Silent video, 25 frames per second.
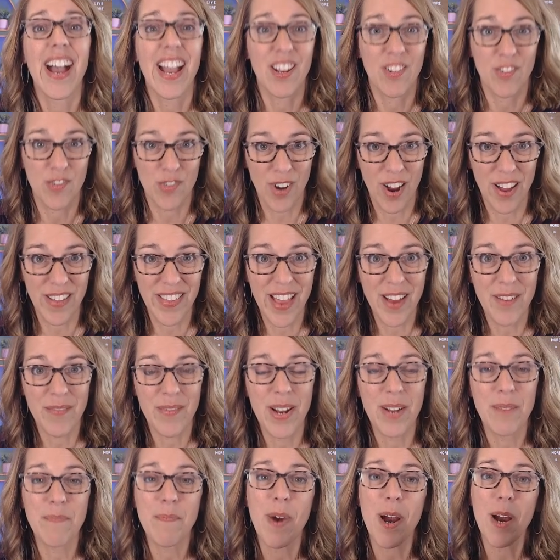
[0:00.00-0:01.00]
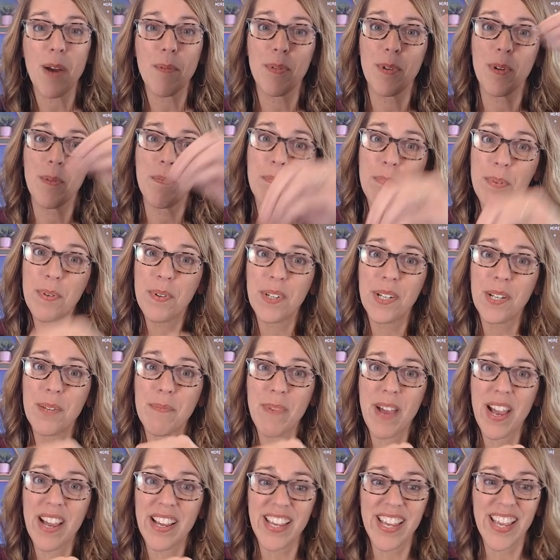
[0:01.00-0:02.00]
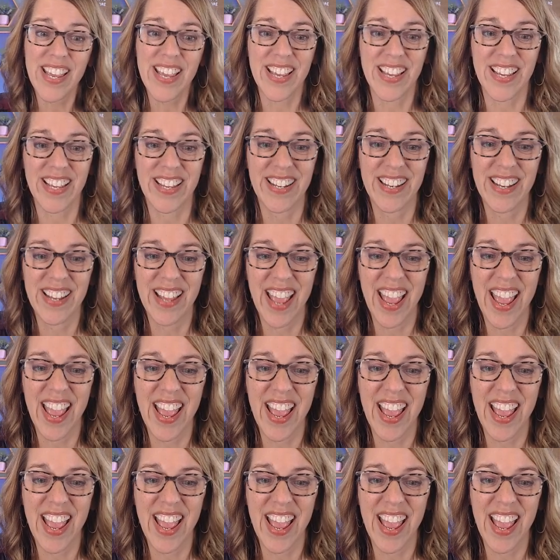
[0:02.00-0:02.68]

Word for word: I draw that red marble, put it back in,